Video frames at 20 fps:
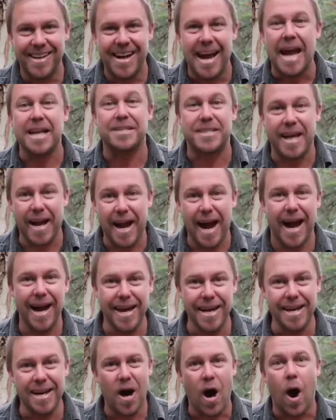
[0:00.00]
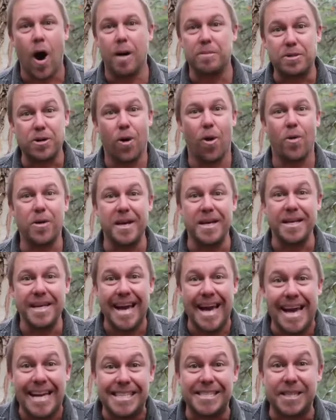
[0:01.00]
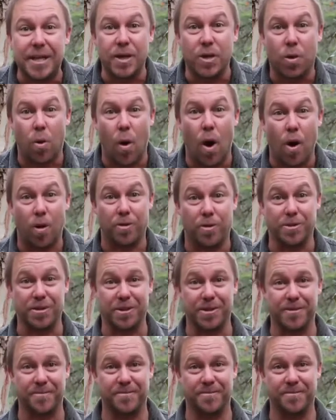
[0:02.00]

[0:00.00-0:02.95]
And today, I'm talking eastern quolls.